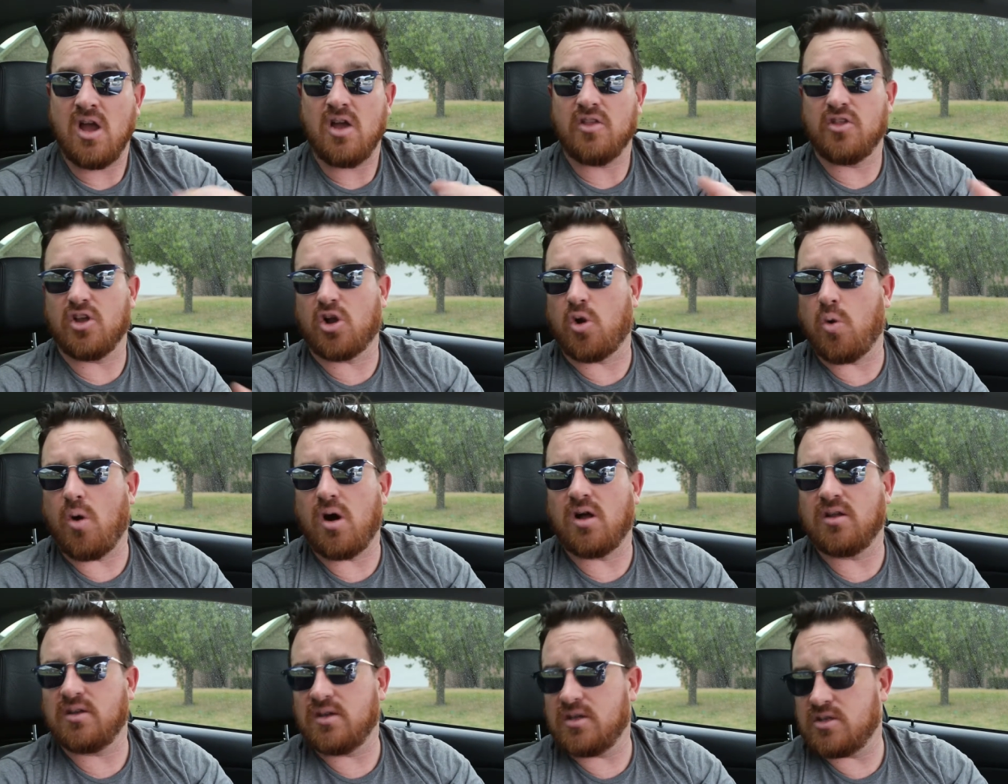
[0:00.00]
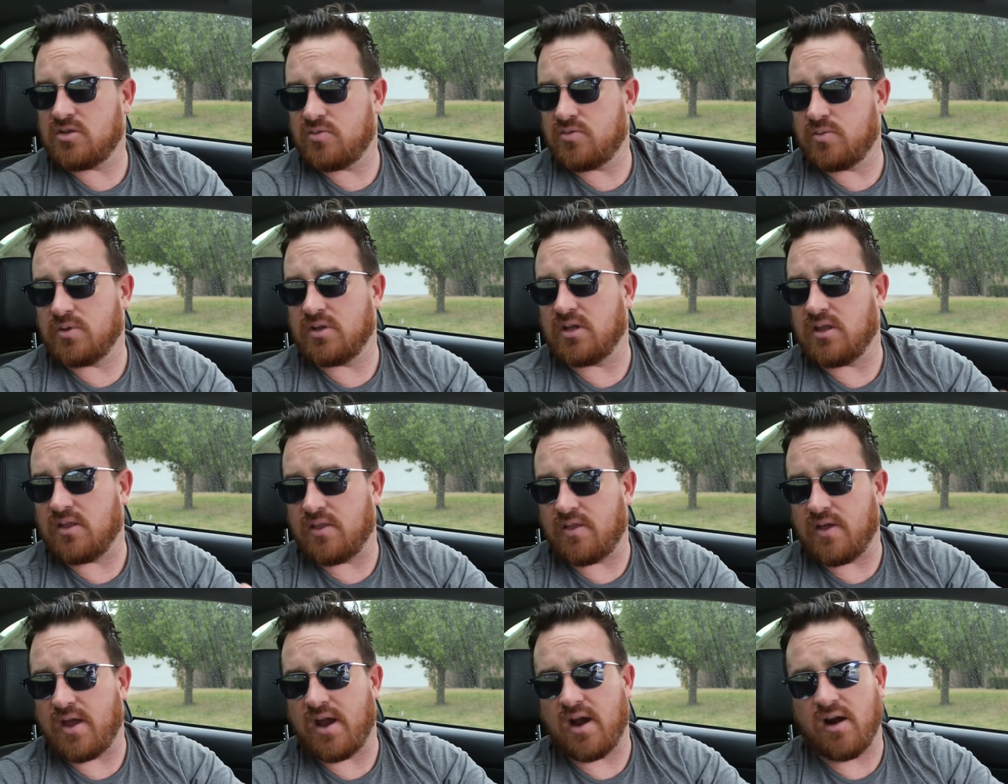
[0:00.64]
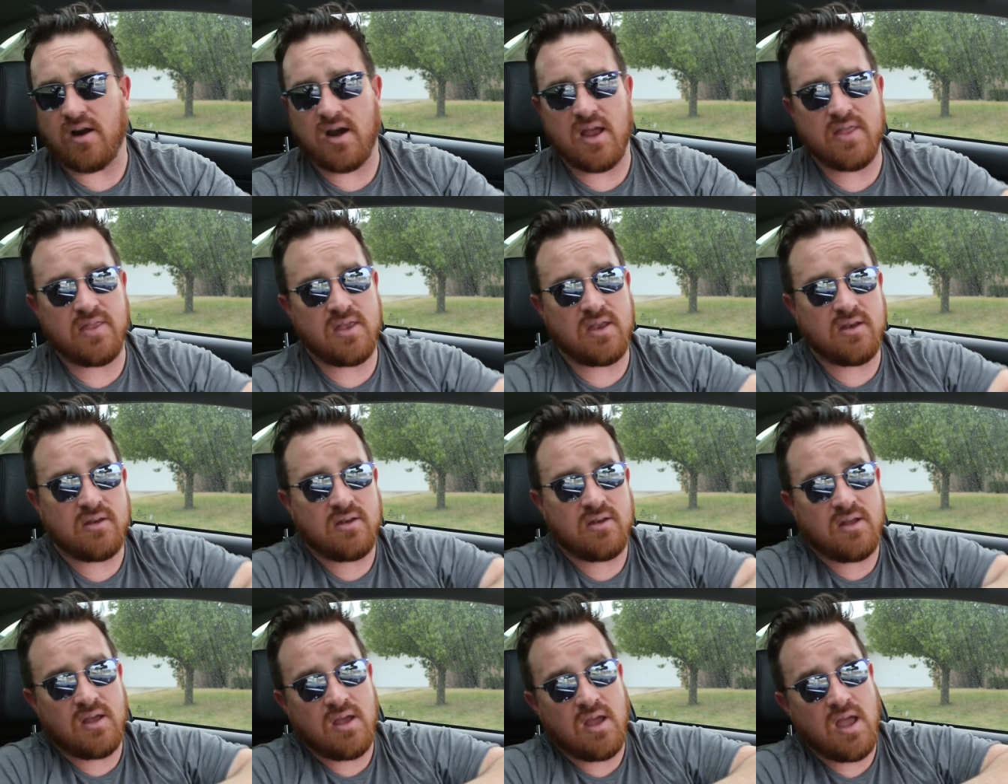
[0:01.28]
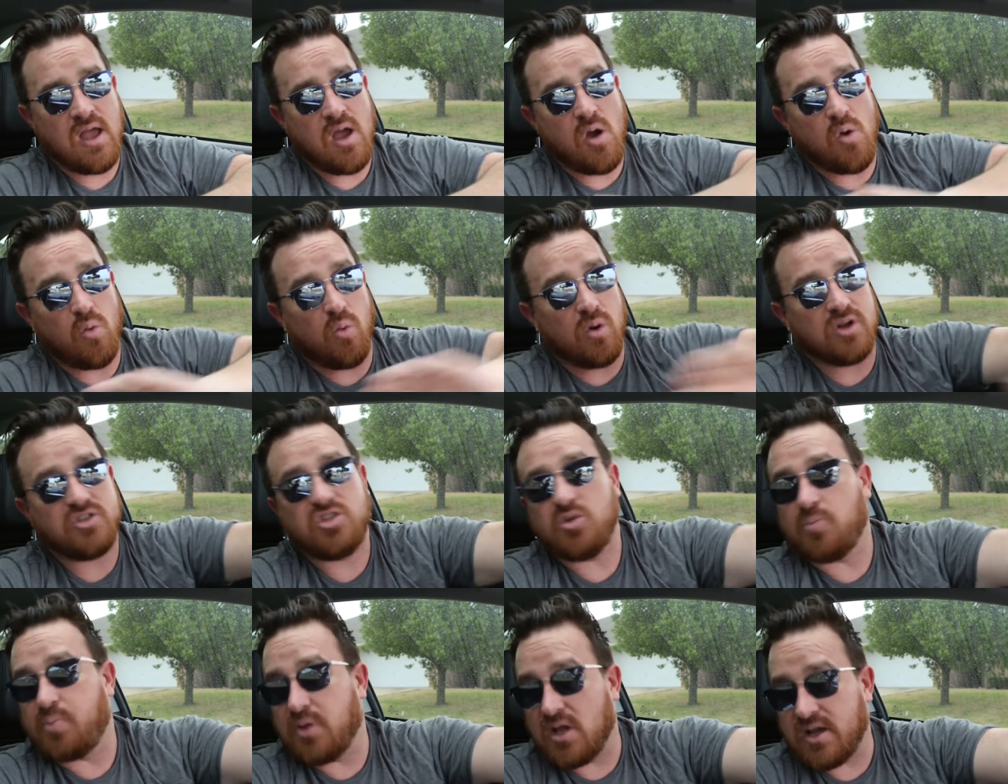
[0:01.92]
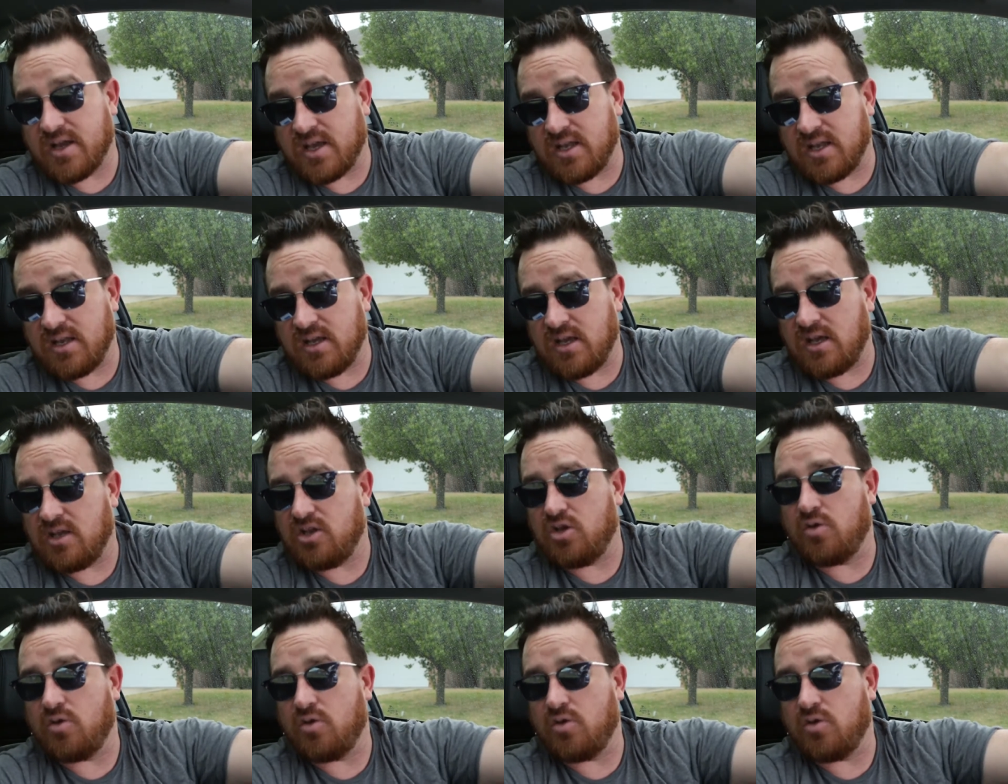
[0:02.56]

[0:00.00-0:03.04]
The quality is really there. And then once you plug it in,